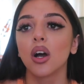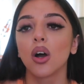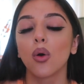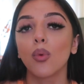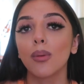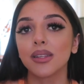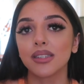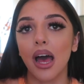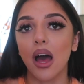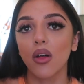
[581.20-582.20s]

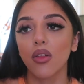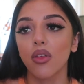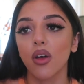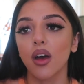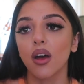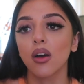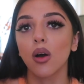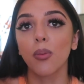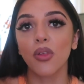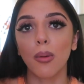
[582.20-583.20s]
women's health,
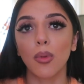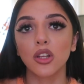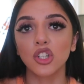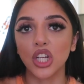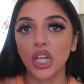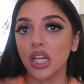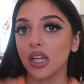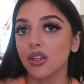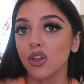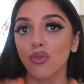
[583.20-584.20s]

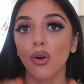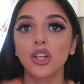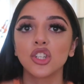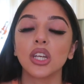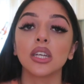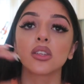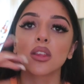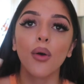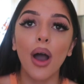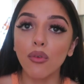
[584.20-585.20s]
ophthalmology, neurology.
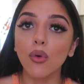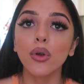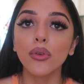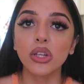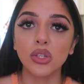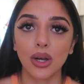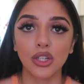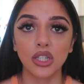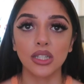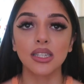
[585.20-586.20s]
So they'll have all of these
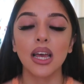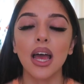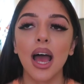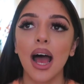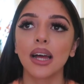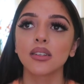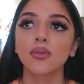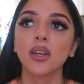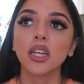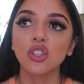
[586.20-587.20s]
questions,
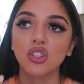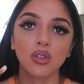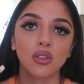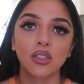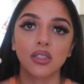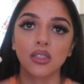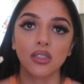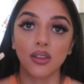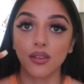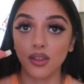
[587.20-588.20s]
and for each
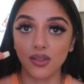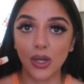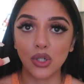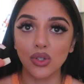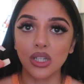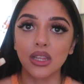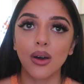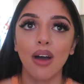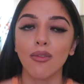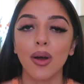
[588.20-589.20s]
specialty
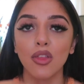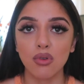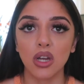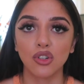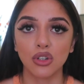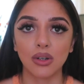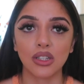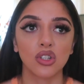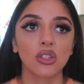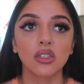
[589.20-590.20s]
they'll have about 300
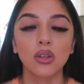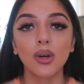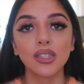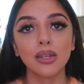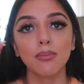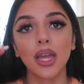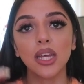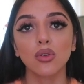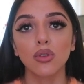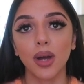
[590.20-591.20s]
questions. So once I'd
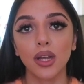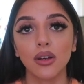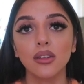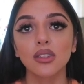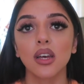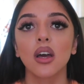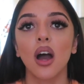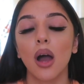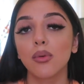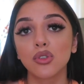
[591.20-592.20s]
made all of my notes,
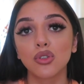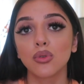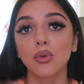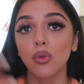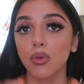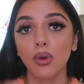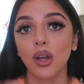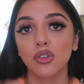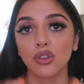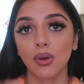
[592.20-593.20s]
I would do all
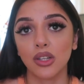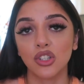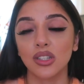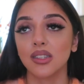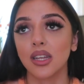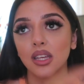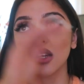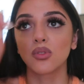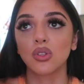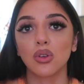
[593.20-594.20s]
300 questions, and it
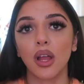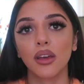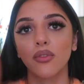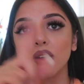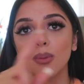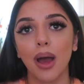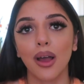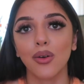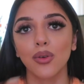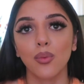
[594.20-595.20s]
gives you like
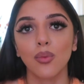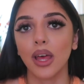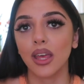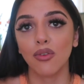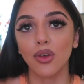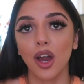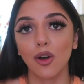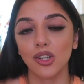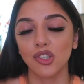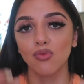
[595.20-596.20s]
feedback on like if you
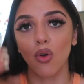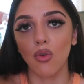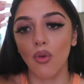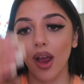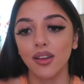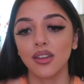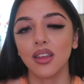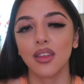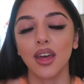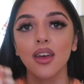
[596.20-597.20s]
get a question wrong right
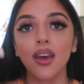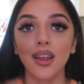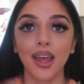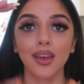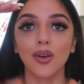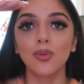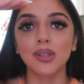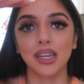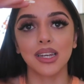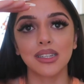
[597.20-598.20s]
underneath it, like
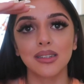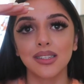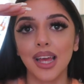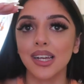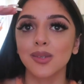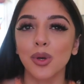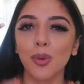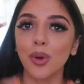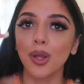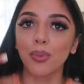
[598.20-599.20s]
almost like a
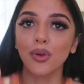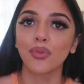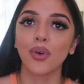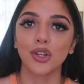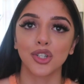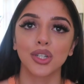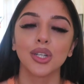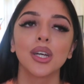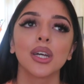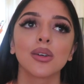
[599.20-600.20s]
textbook bulletproof
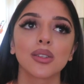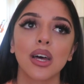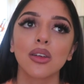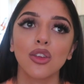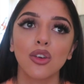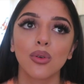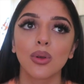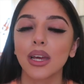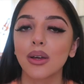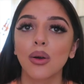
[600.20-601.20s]
version. It'll tell
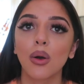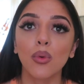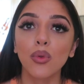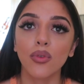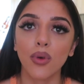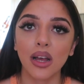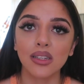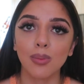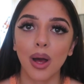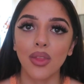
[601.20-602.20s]
you like all the
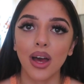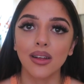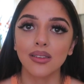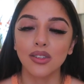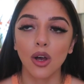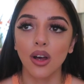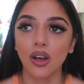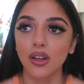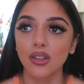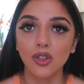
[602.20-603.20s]
facts about that
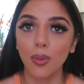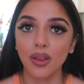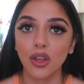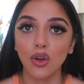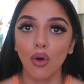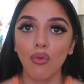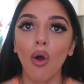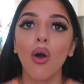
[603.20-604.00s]
topic that you got